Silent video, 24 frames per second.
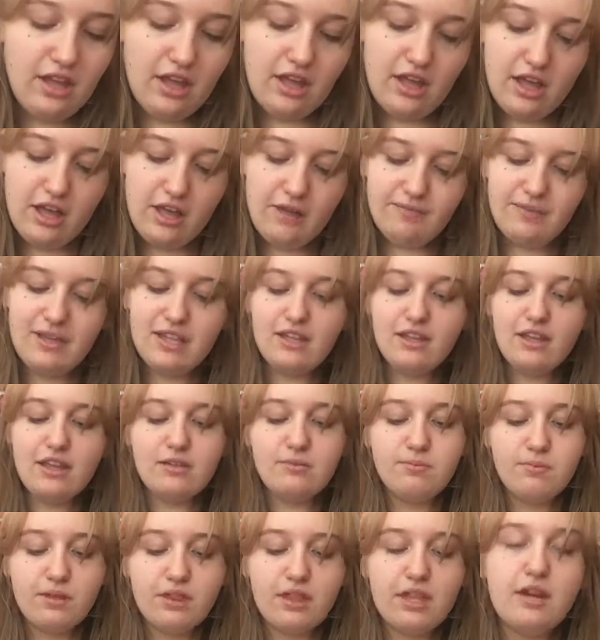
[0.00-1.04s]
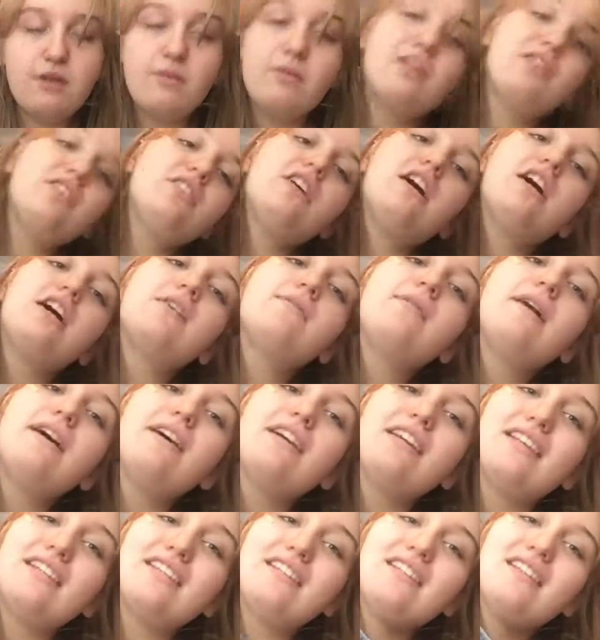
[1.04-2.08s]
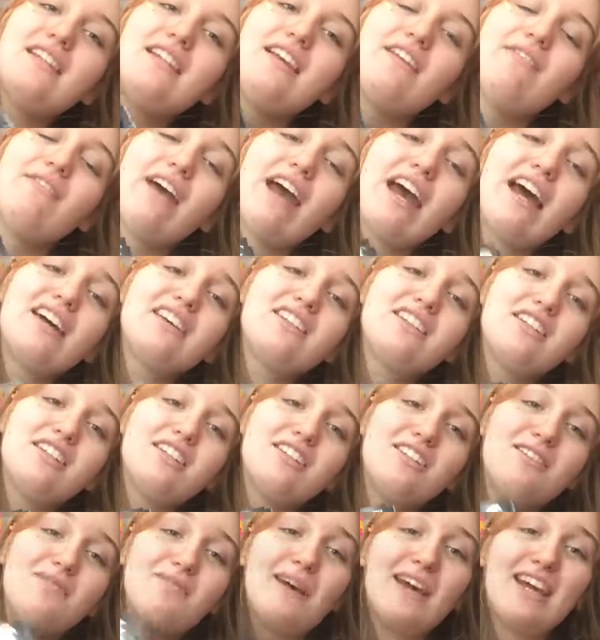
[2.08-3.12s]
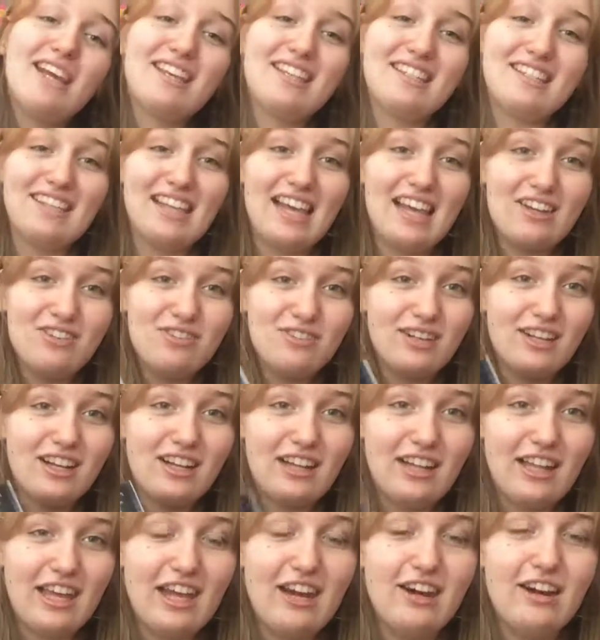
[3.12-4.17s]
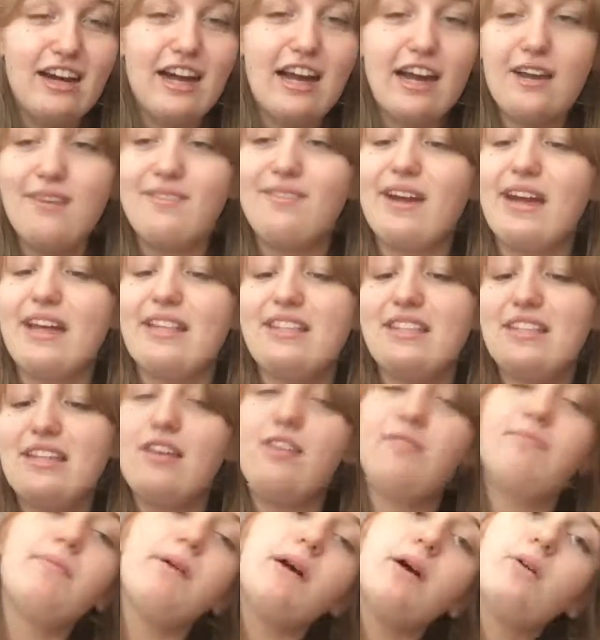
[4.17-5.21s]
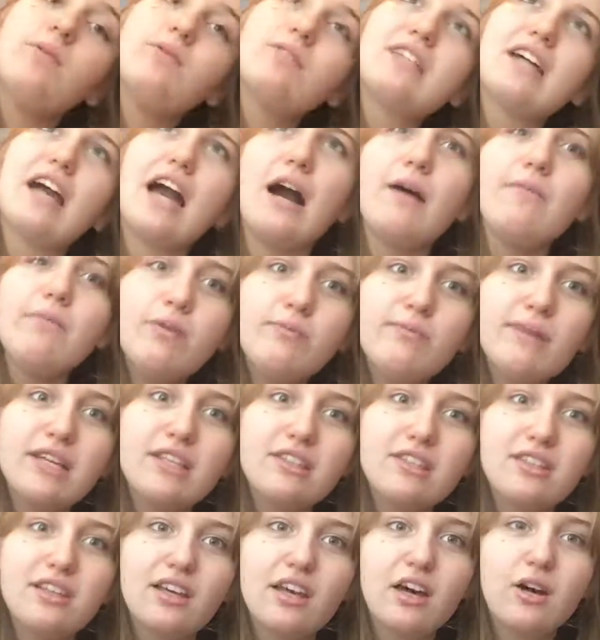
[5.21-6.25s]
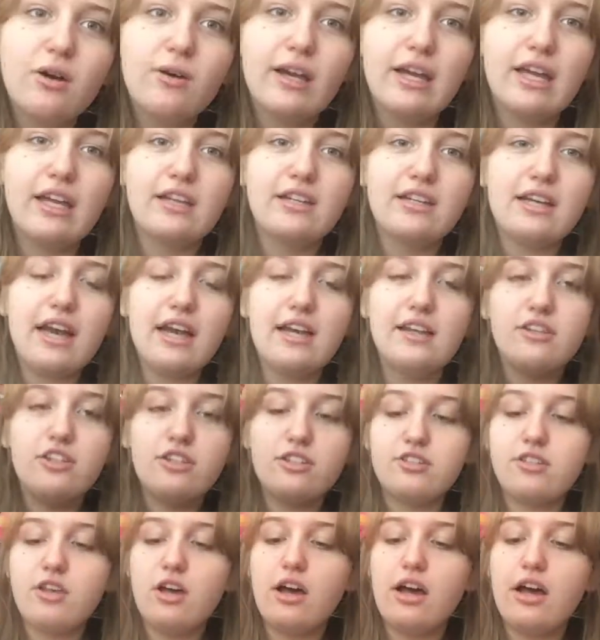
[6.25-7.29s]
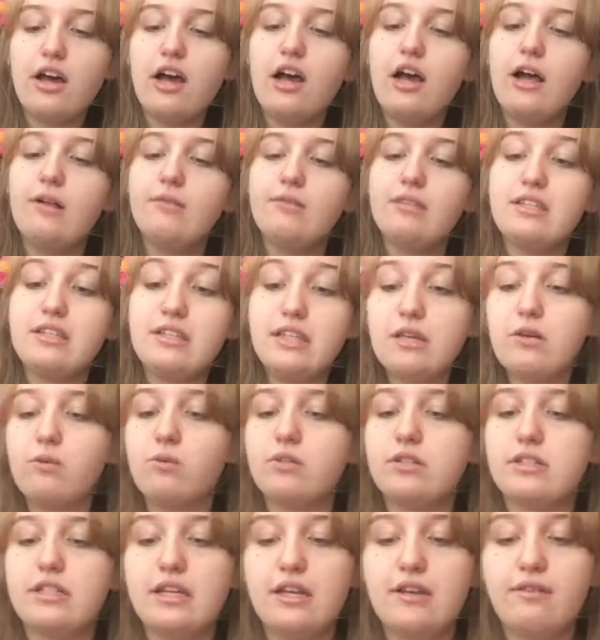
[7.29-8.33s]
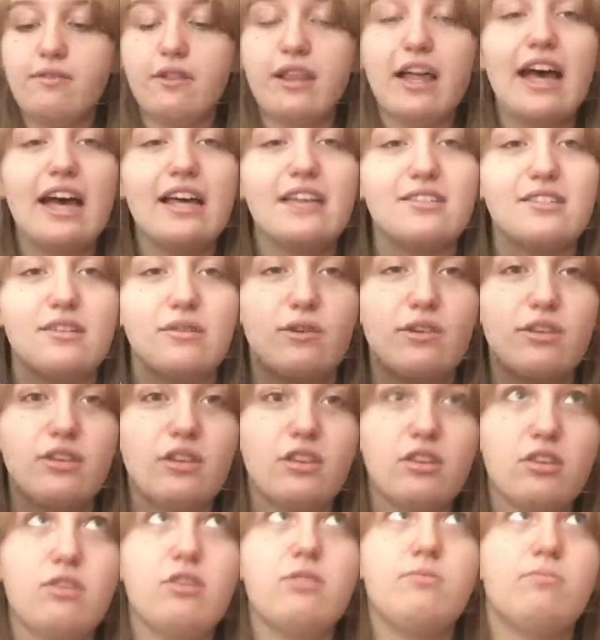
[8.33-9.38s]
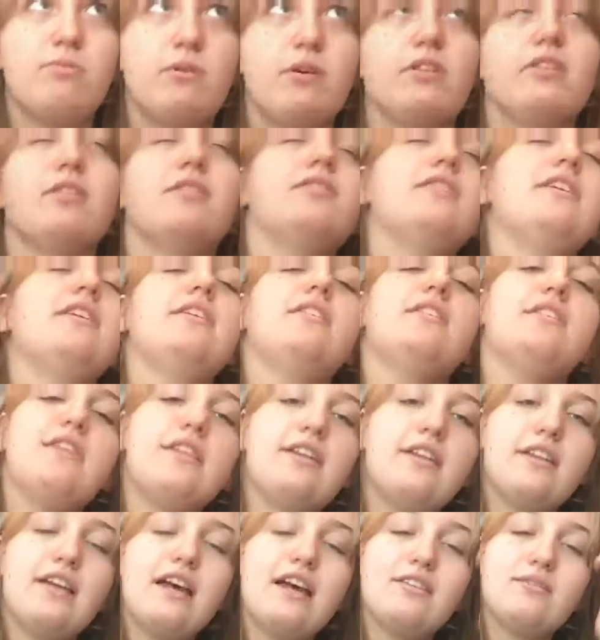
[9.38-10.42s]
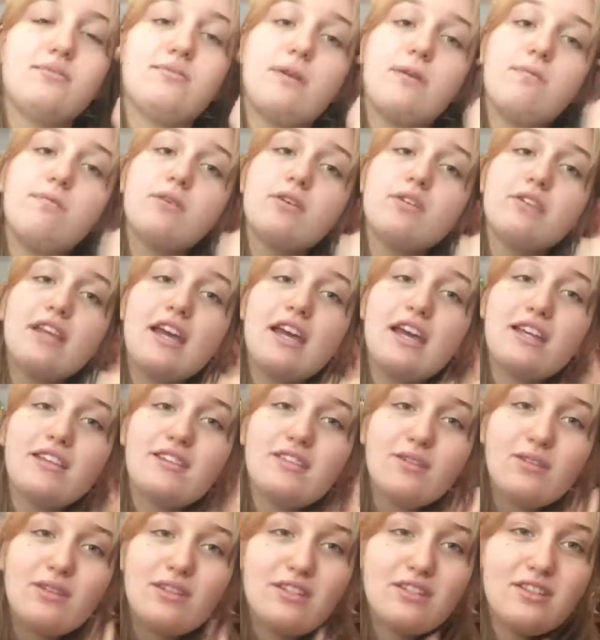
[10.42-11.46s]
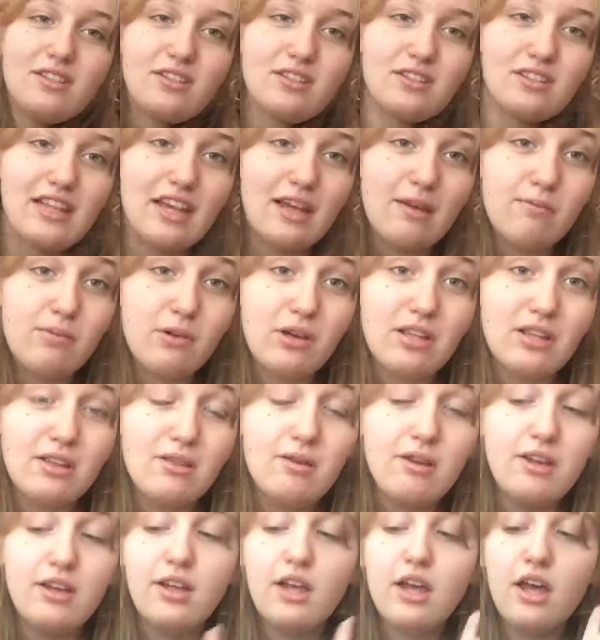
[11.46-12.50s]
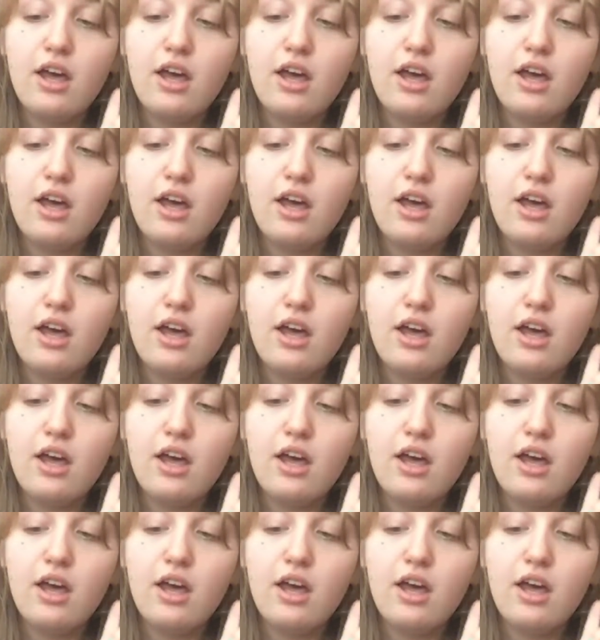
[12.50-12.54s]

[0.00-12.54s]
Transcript: Um, and the last book that I want to talk about is City of Ashes by Cassandra Clare. I read City of Bones a couple months ago, and I just got um, the sequel, City of Glass, well, the third book, City of Glass, for my birthday, and so this second book in the